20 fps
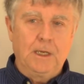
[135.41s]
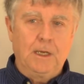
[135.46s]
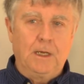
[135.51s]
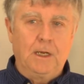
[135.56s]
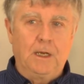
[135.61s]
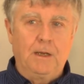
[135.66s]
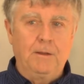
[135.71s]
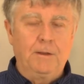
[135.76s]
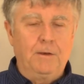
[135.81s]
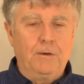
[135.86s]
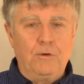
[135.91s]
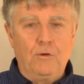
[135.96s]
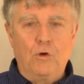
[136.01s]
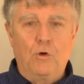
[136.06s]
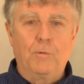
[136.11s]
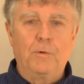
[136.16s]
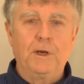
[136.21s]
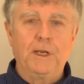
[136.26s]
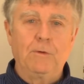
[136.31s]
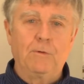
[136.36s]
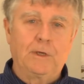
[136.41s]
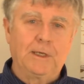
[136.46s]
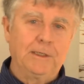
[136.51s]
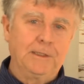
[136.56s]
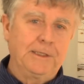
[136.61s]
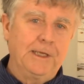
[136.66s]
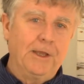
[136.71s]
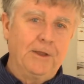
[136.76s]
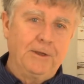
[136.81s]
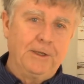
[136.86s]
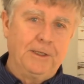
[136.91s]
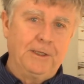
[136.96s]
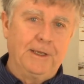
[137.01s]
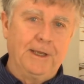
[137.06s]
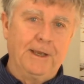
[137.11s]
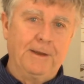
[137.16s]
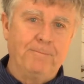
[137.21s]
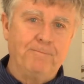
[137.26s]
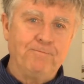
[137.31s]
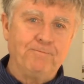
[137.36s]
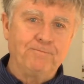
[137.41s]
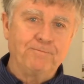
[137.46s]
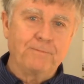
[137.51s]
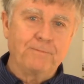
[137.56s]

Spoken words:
Nobody can tell you that.